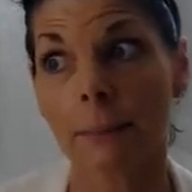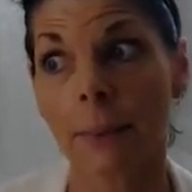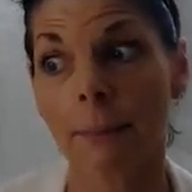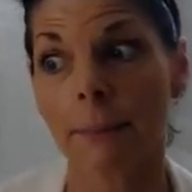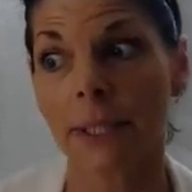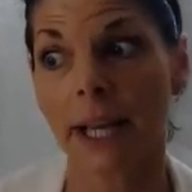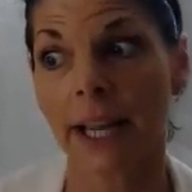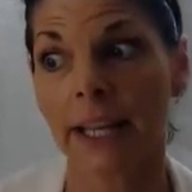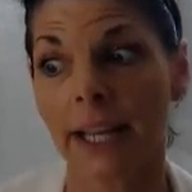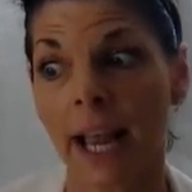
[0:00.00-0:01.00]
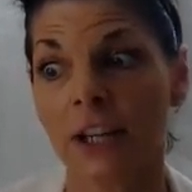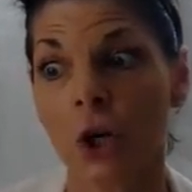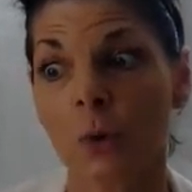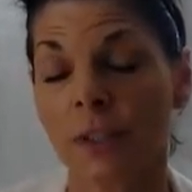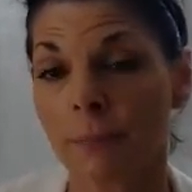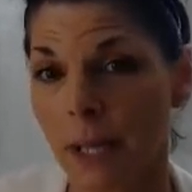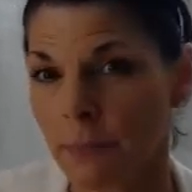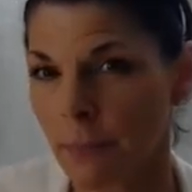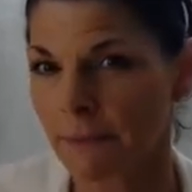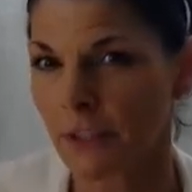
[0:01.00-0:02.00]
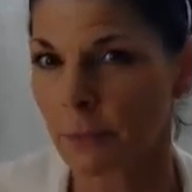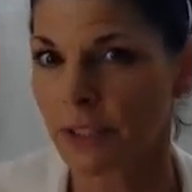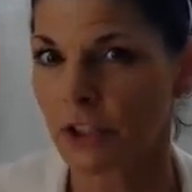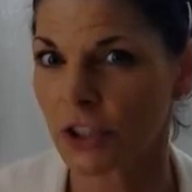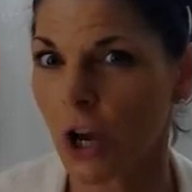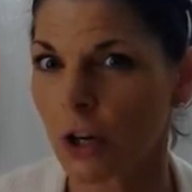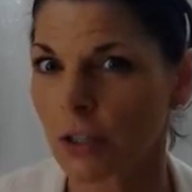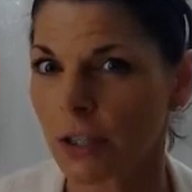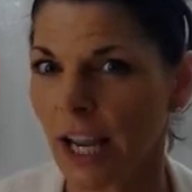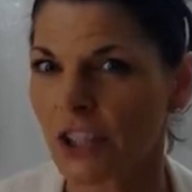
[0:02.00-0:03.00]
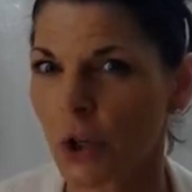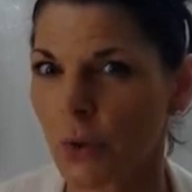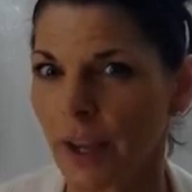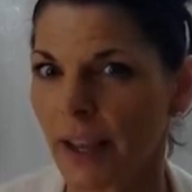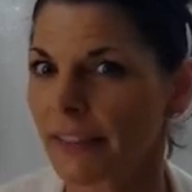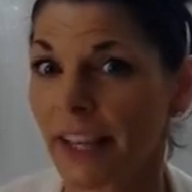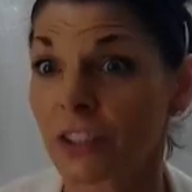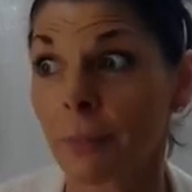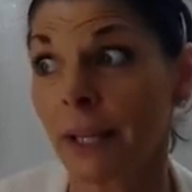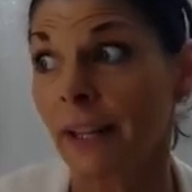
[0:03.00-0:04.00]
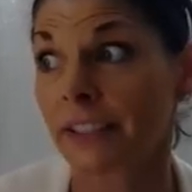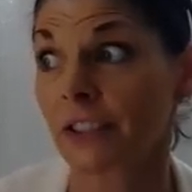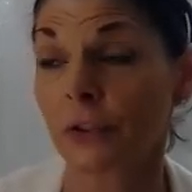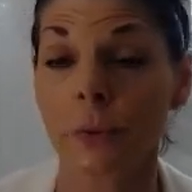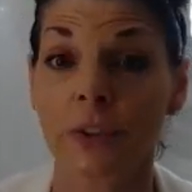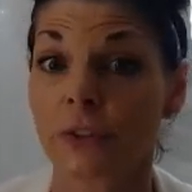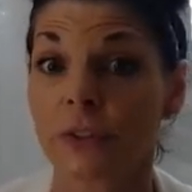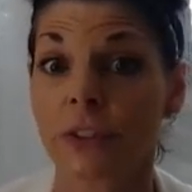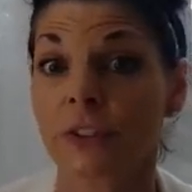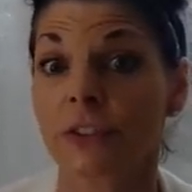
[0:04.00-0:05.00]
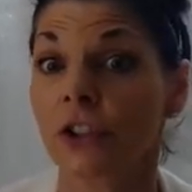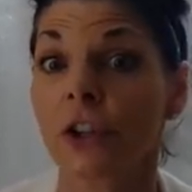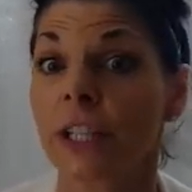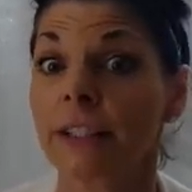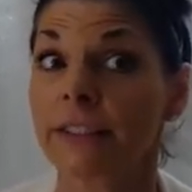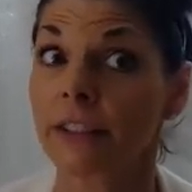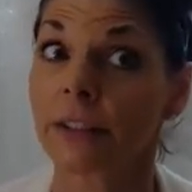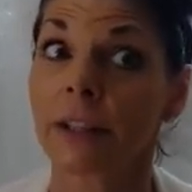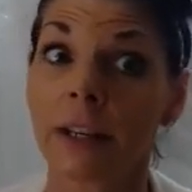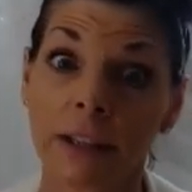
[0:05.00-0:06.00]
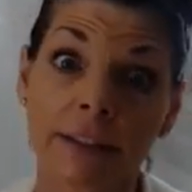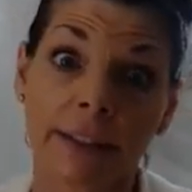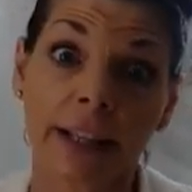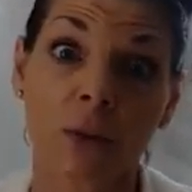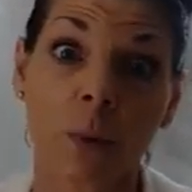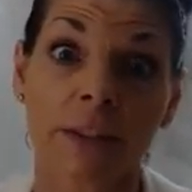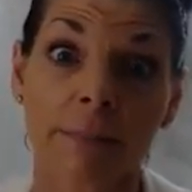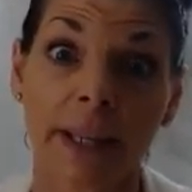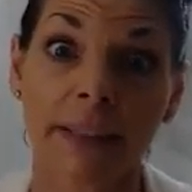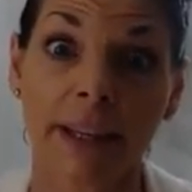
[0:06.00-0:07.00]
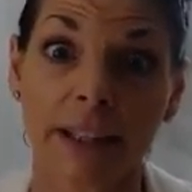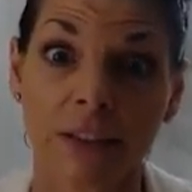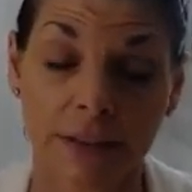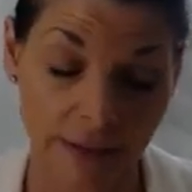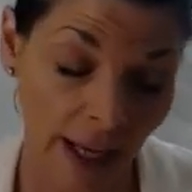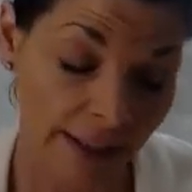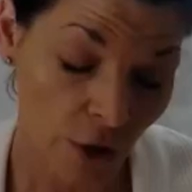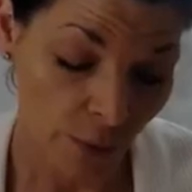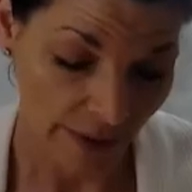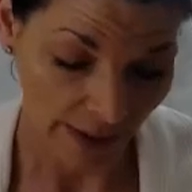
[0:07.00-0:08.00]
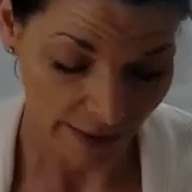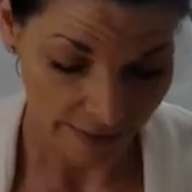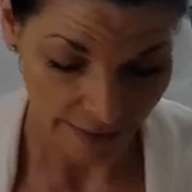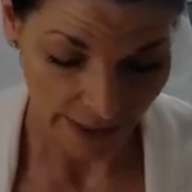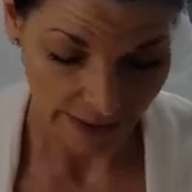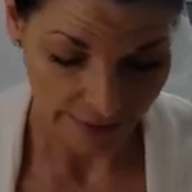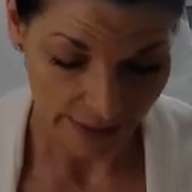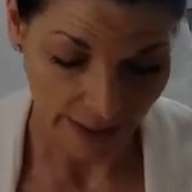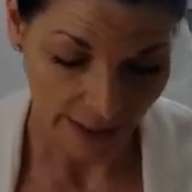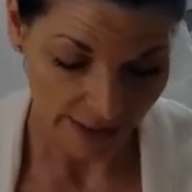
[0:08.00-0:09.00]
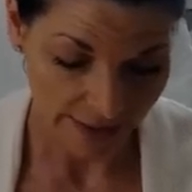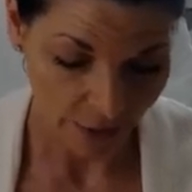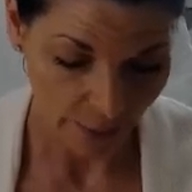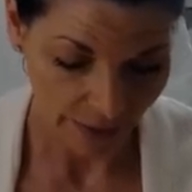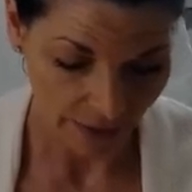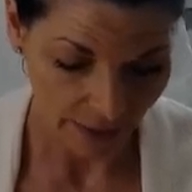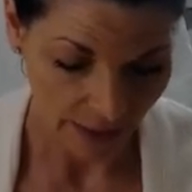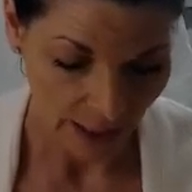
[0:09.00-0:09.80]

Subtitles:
But I know sometimes my verbiage is hard. I know that, and that's my lesson through this journey is to. That's one of my things. I know that, right, and I deal with it.